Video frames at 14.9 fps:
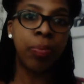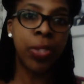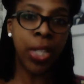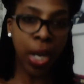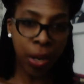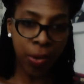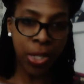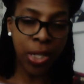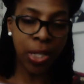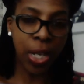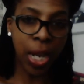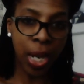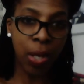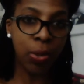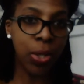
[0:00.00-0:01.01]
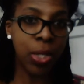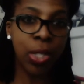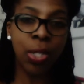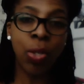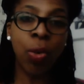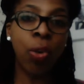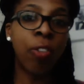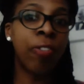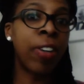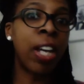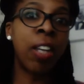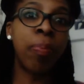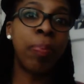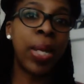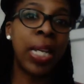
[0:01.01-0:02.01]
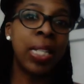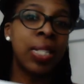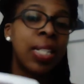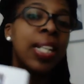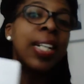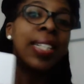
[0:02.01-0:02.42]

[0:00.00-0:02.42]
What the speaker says: terraced houses or 5-bed